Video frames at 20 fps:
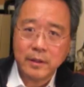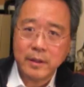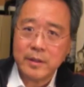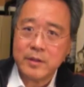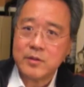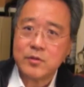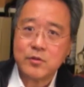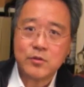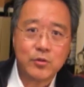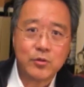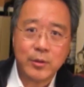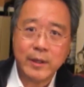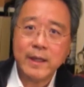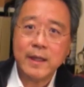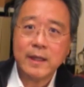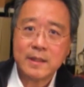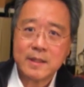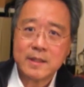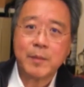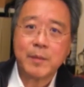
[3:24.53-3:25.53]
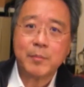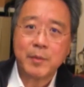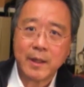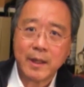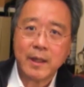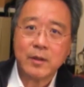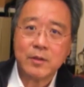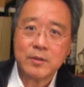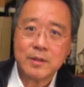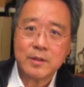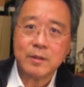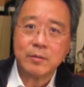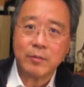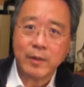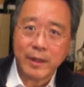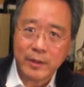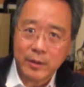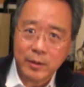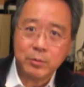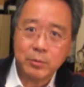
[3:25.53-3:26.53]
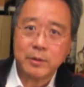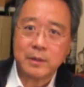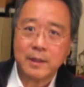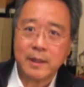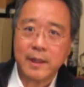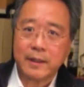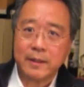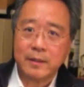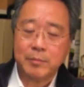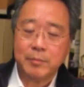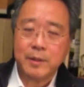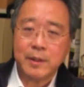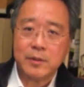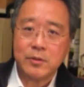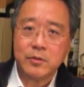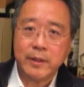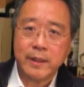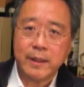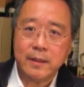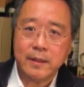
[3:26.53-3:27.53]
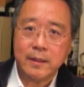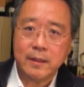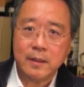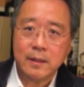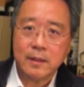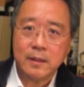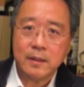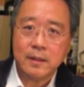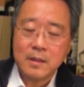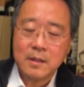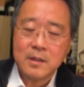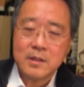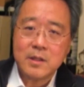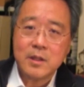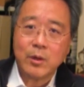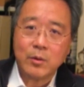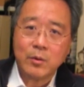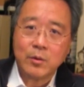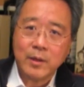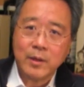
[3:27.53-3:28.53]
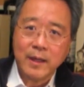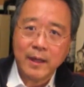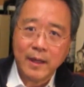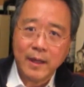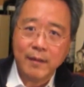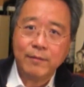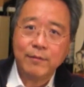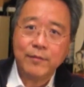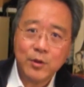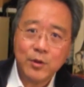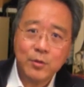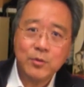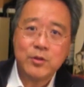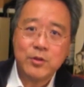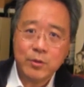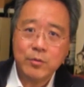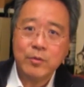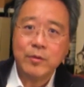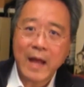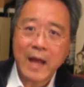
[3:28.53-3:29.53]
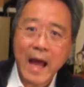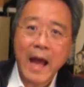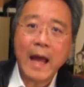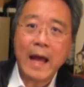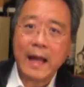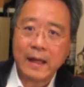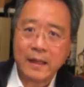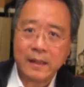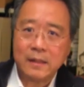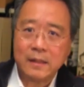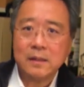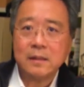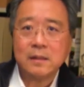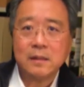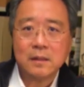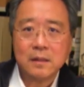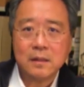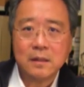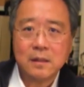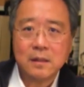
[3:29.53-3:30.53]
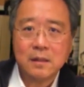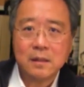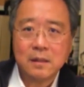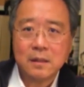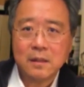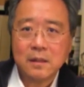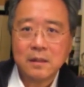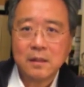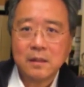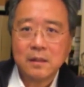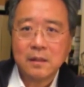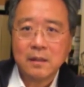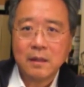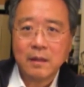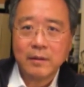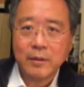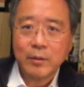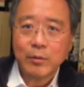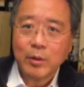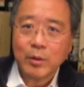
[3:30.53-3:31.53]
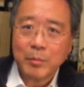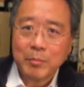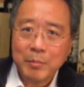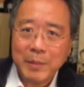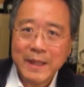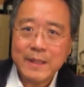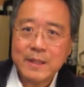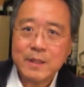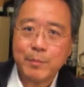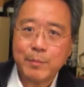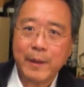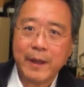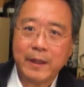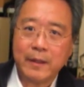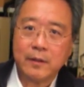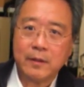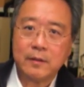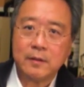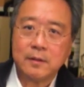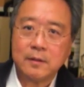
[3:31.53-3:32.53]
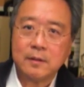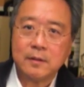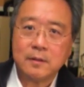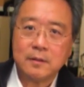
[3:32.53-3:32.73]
It's treating someone else the way you would like to be treated. So if you do that, you're a peacemaker.